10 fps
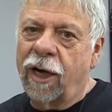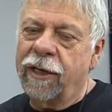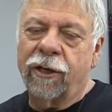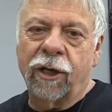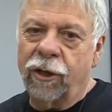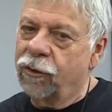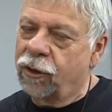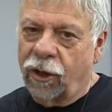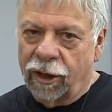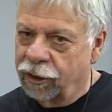You could use
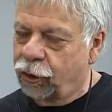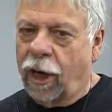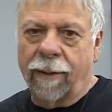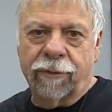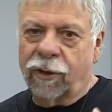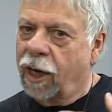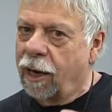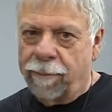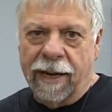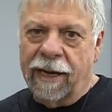it on the chop
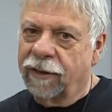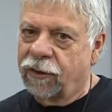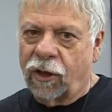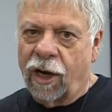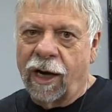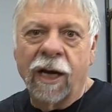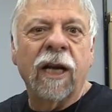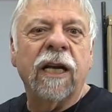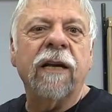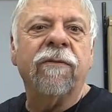saw, band saw,
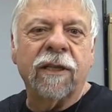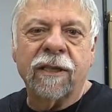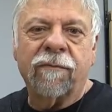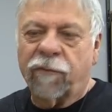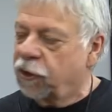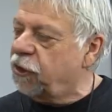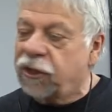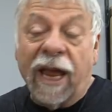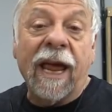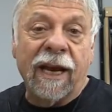even for
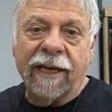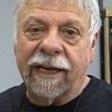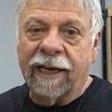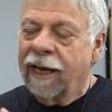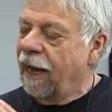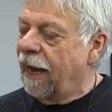sanding.